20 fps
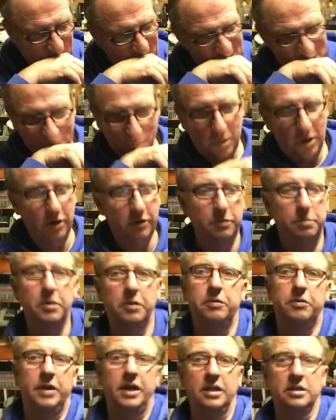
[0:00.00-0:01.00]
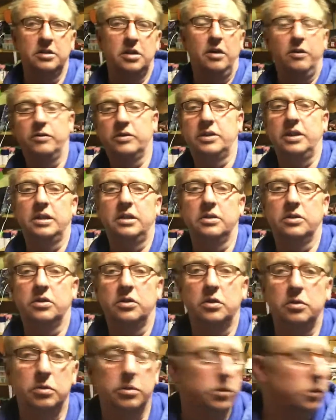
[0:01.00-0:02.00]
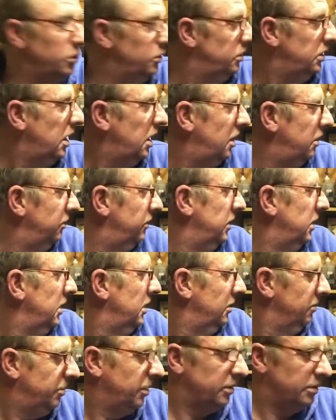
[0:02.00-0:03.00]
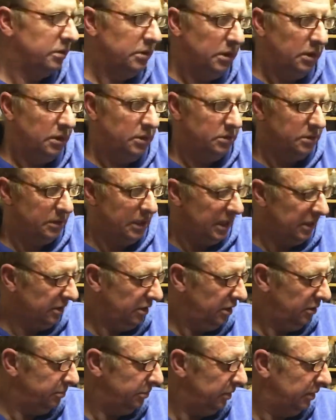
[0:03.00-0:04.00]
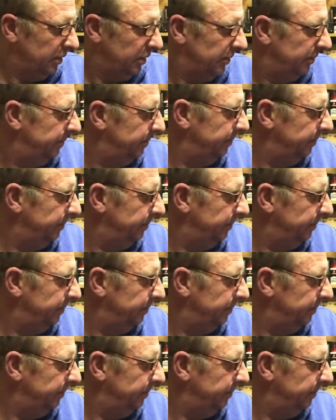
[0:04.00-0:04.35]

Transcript: apart from my friends obviously, because I know what you have. But check out my